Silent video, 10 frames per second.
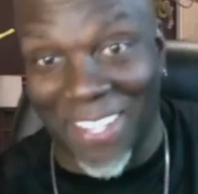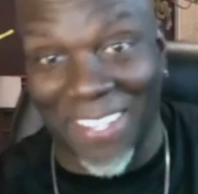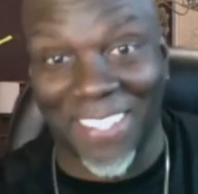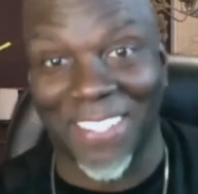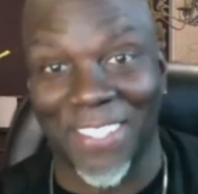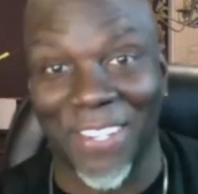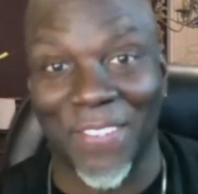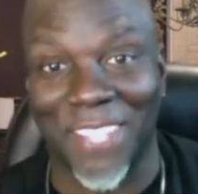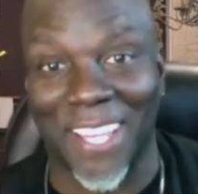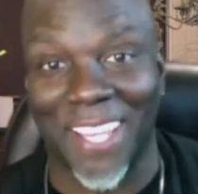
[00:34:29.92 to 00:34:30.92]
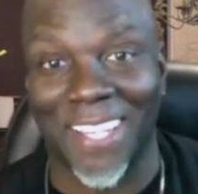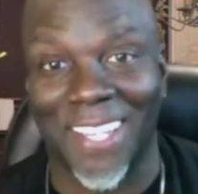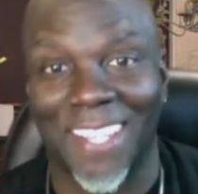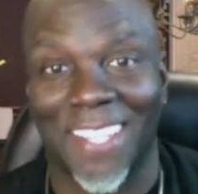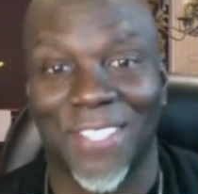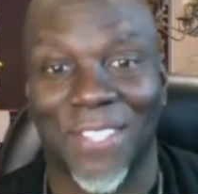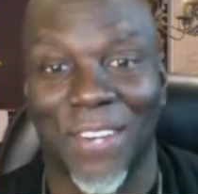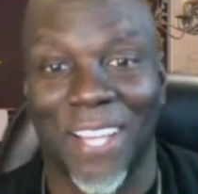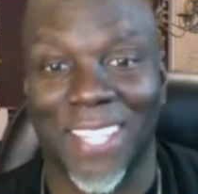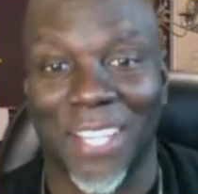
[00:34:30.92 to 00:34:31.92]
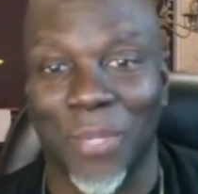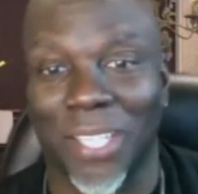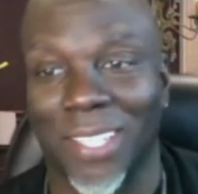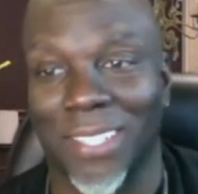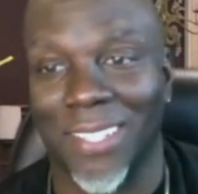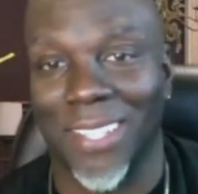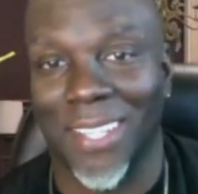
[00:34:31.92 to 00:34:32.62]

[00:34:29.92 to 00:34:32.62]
you right. know what I'm saying? So I think we can